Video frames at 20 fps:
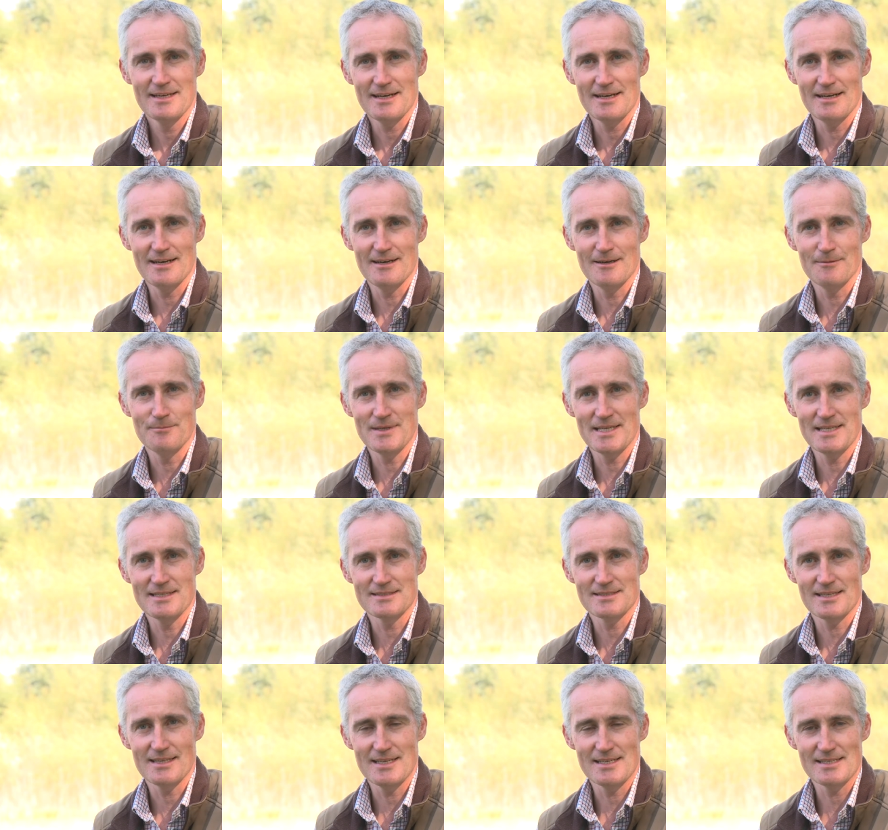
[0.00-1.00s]
um,
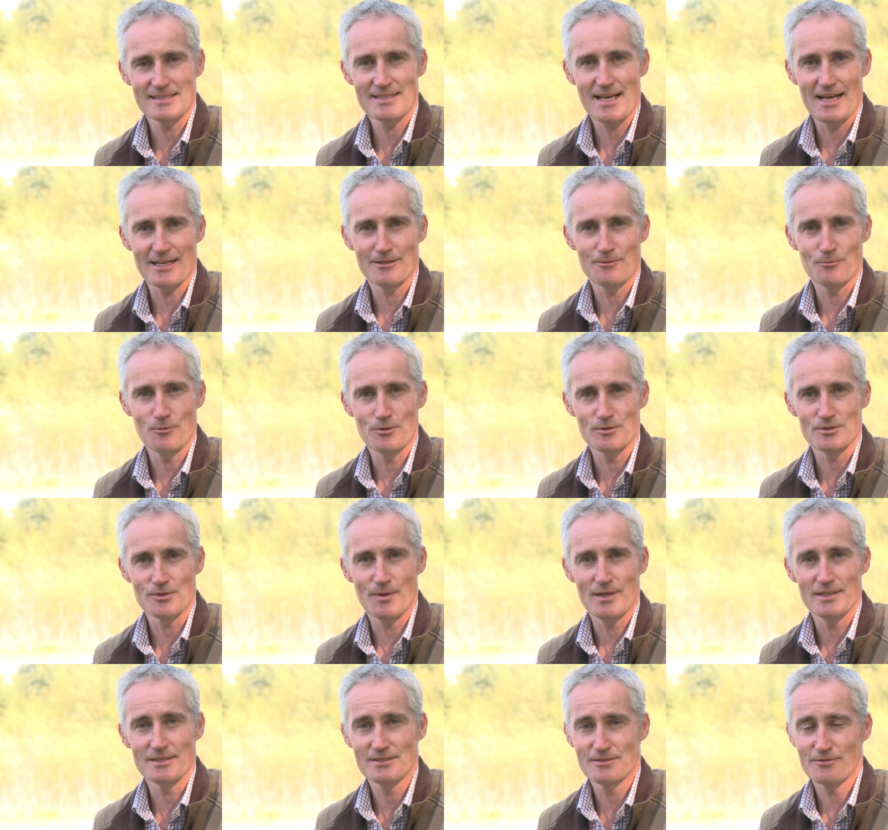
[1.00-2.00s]
into these stagnant
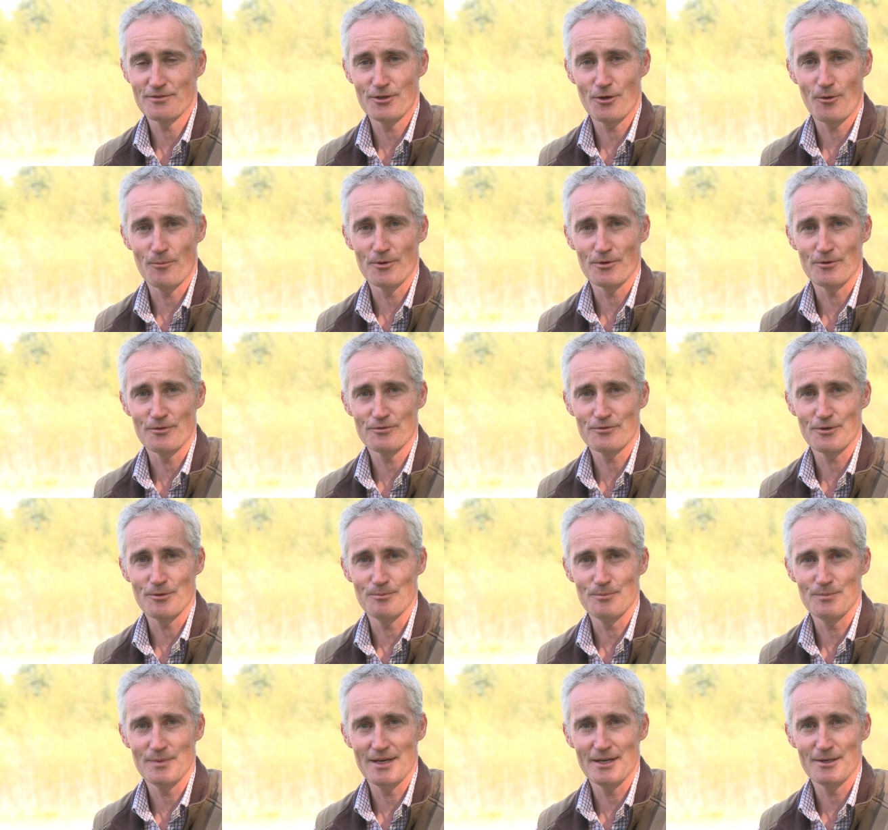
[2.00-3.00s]
waterways is phenomenal
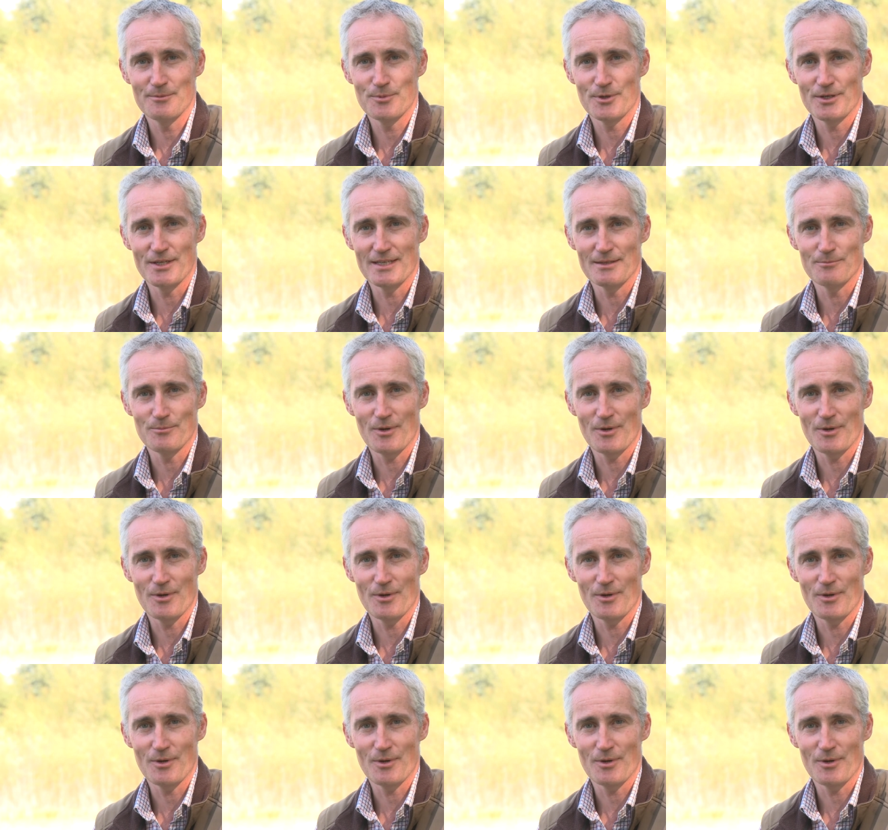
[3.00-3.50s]
from putting